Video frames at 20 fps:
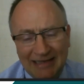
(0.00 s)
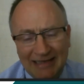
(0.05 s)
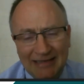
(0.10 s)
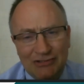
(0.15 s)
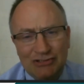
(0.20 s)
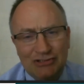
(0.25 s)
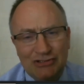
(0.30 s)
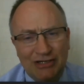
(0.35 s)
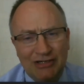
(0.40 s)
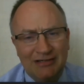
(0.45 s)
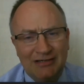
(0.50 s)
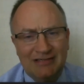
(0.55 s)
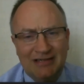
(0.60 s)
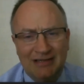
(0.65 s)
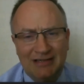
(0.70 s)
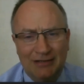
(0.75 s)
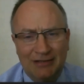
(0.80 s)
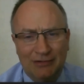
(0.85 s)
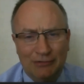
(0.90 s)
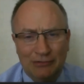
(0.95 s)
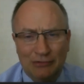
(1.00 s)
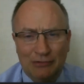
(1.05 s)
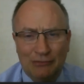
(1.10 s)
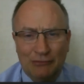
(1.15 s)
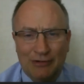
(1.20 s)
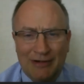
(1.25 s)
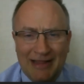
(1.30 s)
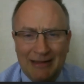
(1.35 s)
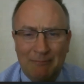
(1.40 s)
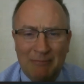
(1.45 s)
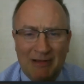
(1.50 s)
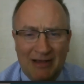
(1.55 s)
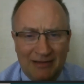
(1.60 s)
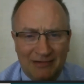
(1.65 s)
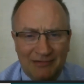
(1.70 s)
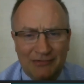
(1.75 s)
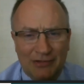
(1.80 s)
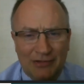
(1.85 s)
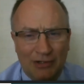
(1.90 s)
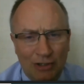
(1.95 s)
HGT, or an
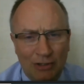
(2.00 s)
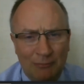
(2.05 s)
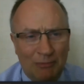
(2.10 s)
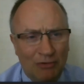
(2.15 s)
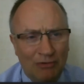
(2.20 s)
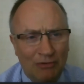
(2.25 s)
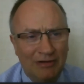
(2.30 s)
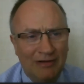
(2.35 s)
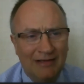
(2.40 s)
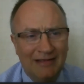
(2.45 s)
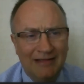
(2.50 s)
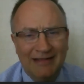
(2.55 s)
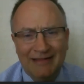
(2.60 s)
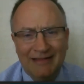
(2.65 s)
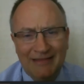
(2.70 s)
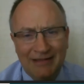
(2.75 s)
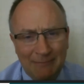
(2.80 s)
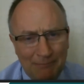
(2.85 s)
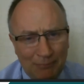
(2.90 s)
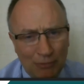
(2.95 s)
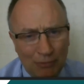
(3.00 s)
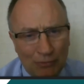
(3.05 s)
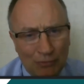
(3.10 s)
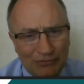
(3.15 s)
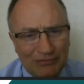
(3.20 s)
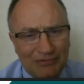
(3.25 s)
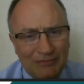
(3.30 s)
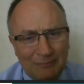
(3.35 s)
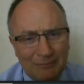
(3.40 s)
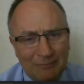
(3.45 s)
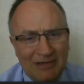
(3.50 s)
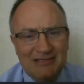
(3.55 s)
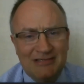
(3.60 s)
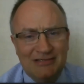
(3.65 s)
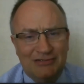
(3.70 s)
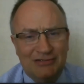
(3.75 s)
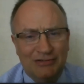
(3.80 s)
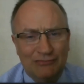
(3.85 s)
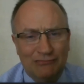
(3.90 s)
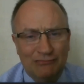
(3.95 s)
Apax Global. The important message